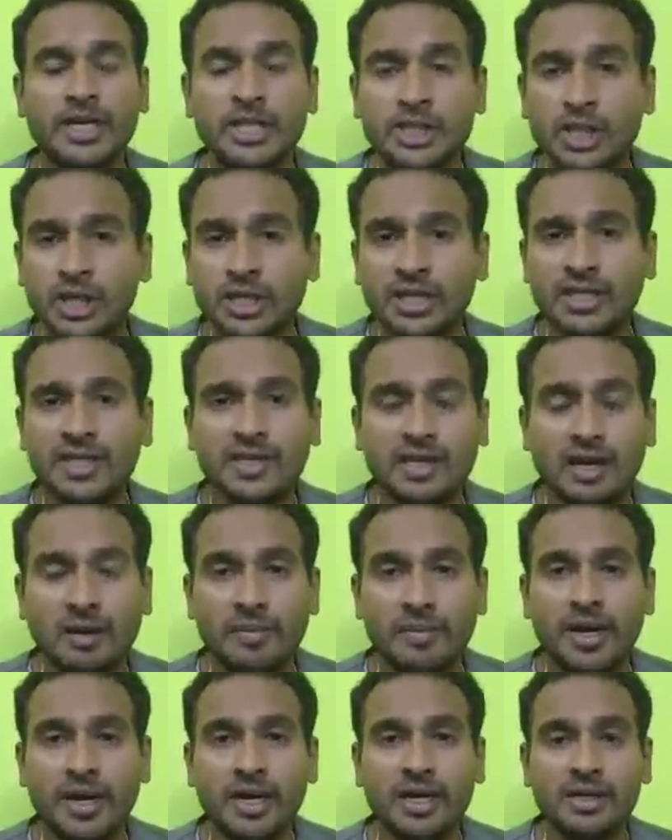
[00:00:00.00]
mention in the
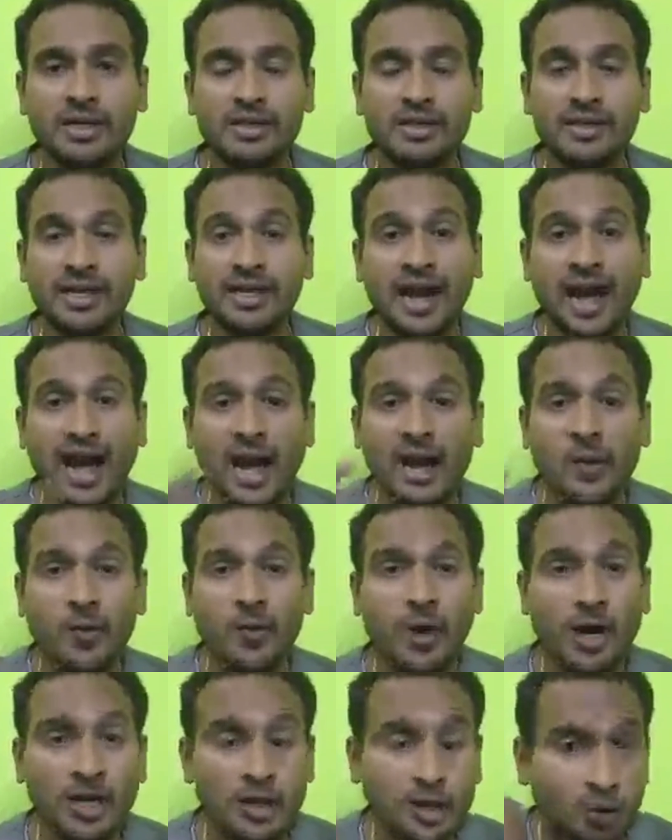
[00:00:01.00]
comment, I
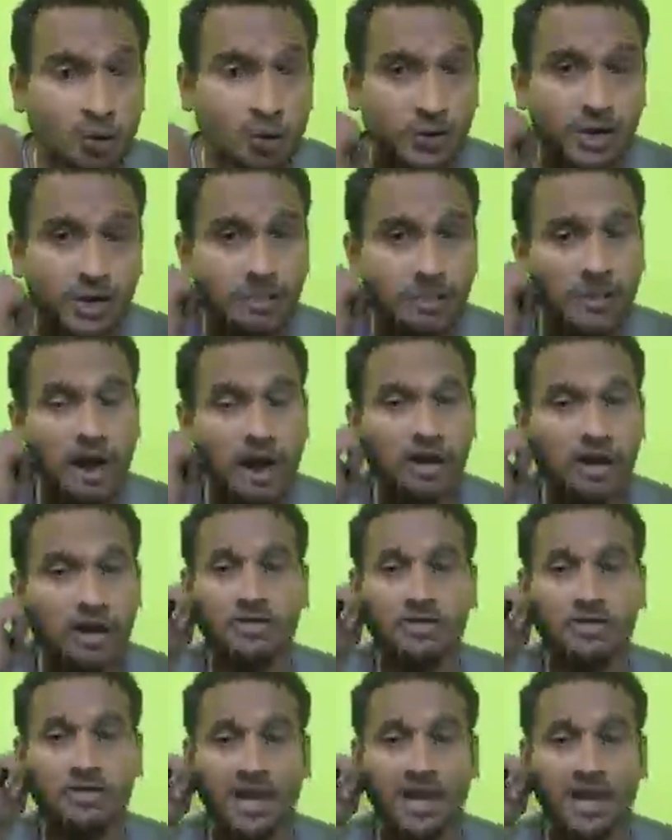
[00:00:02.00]
want to be a part of the
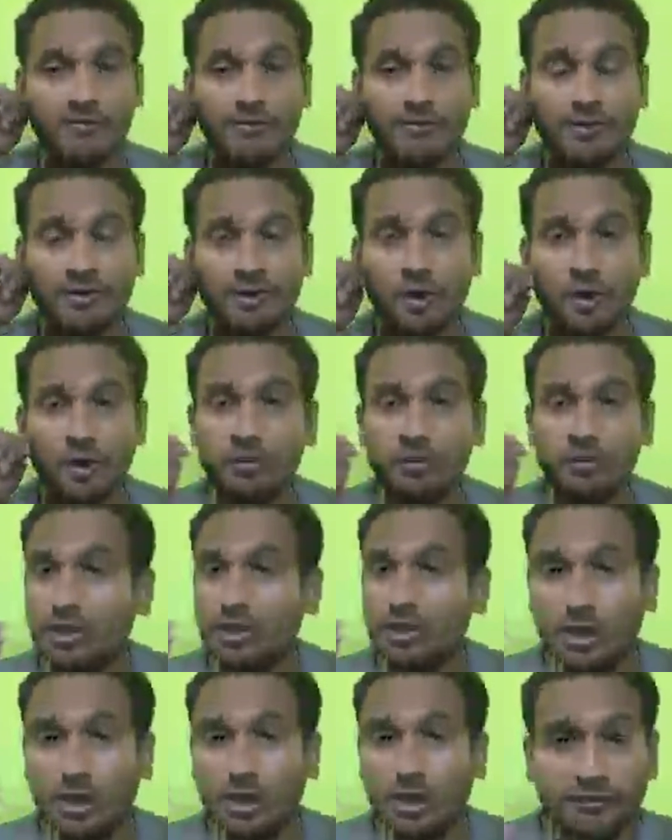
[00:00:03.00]

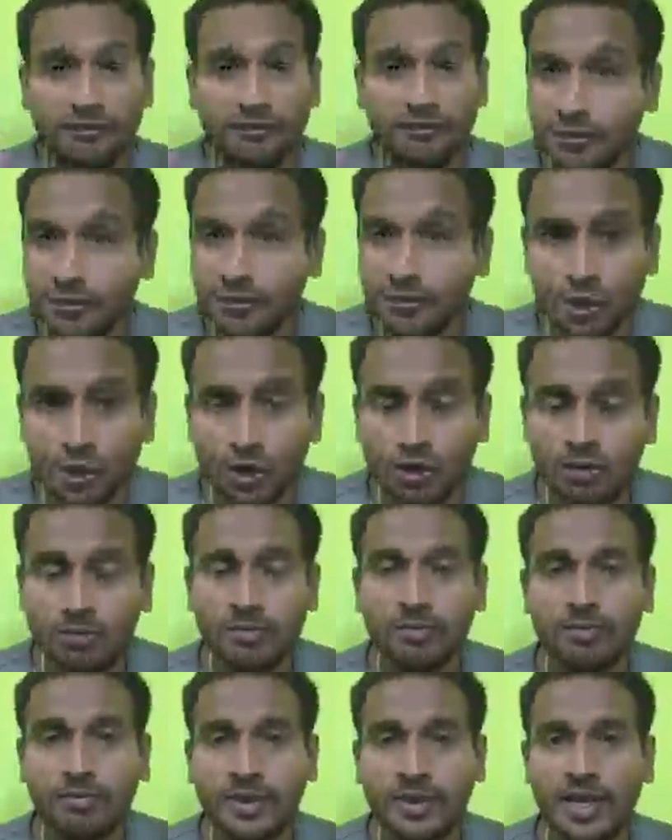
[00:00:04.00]
Facebook group,
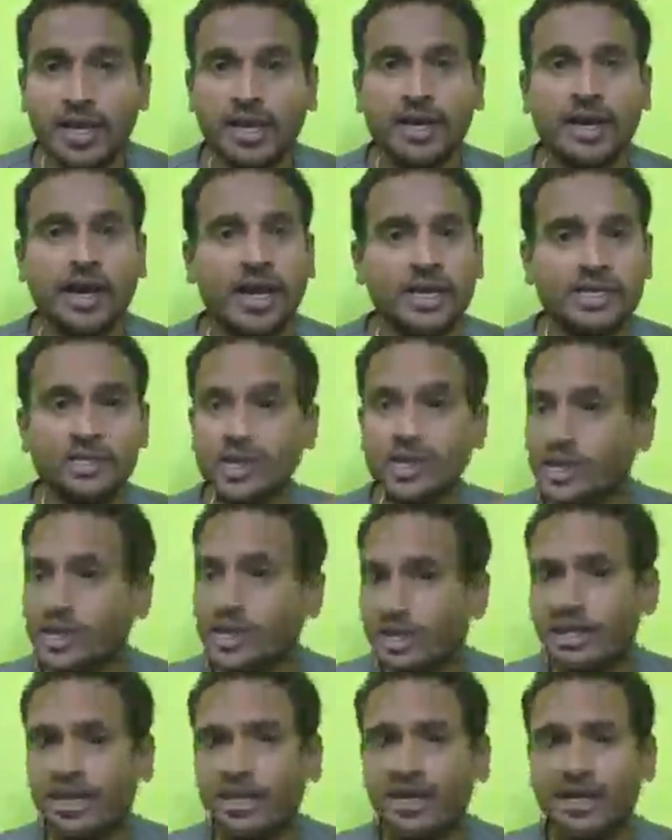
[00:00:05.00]
and I'll share the
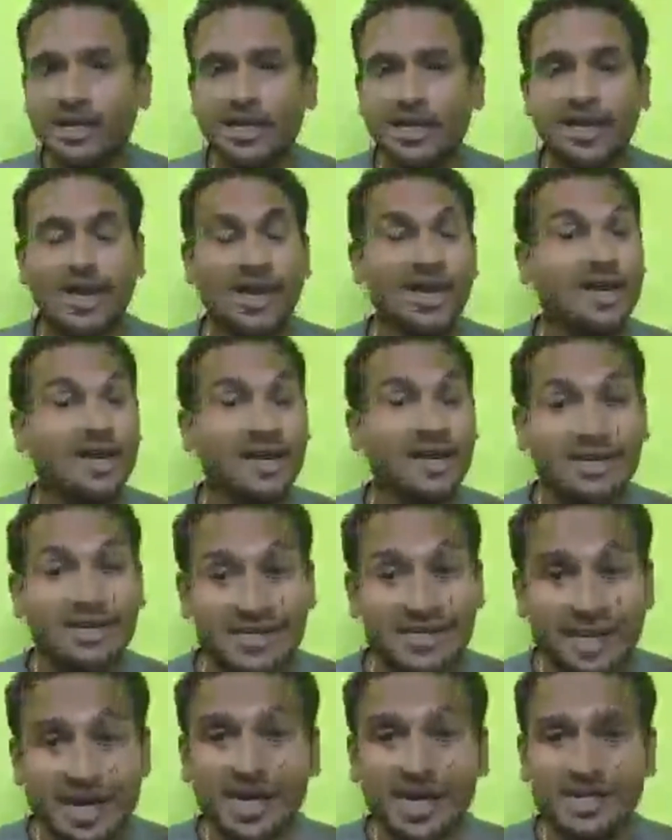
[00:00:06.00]
link and let's
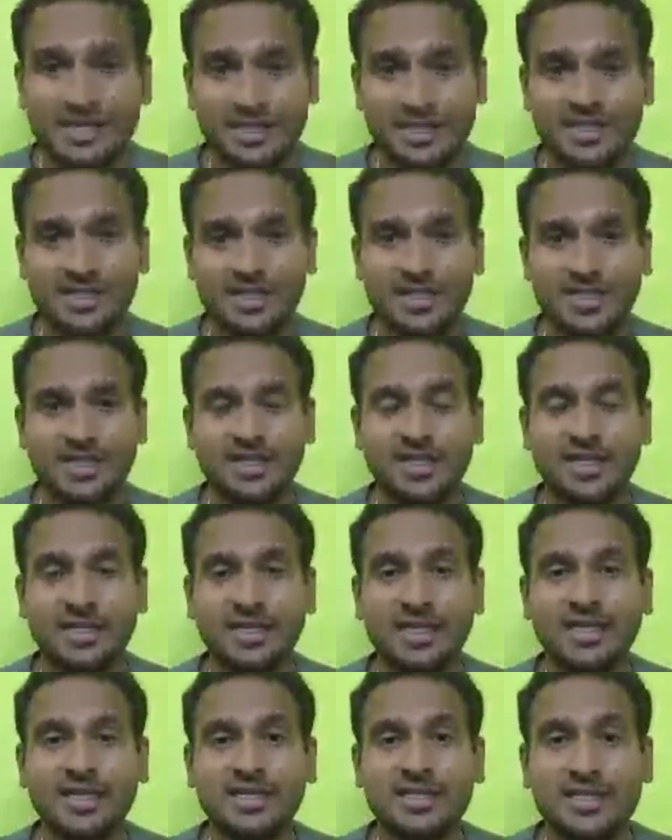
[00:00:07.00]
connect.
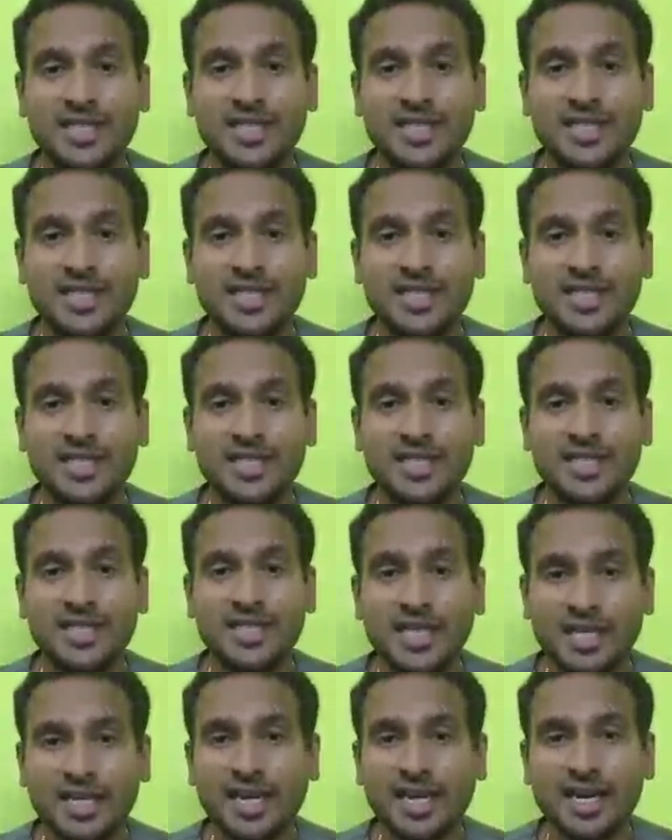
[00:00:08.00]
Take care
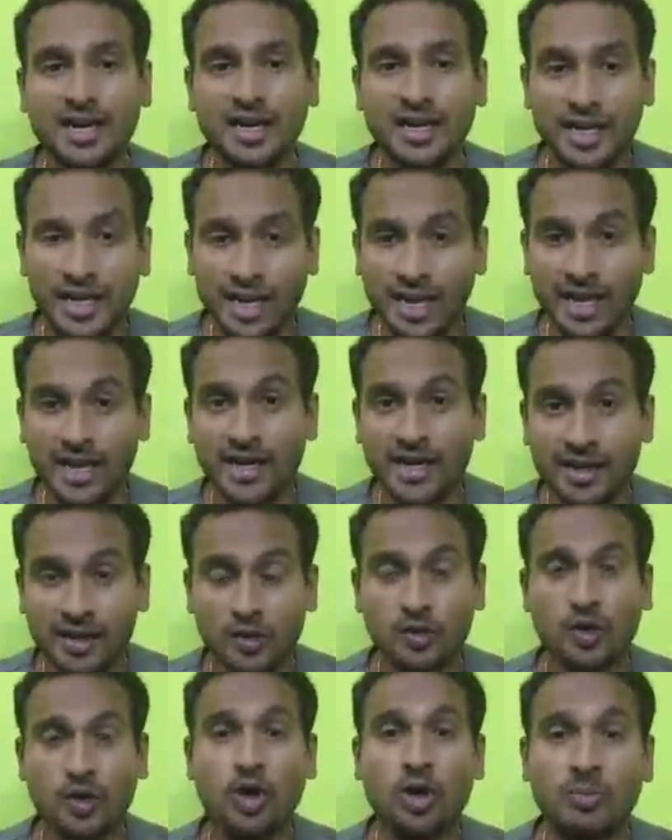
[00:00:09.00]
and God
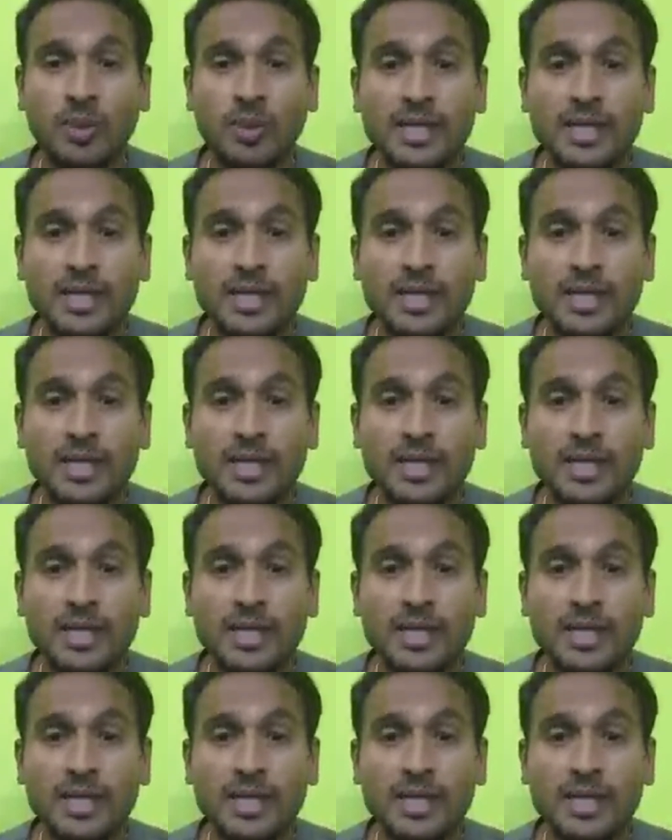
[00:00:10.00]
bless.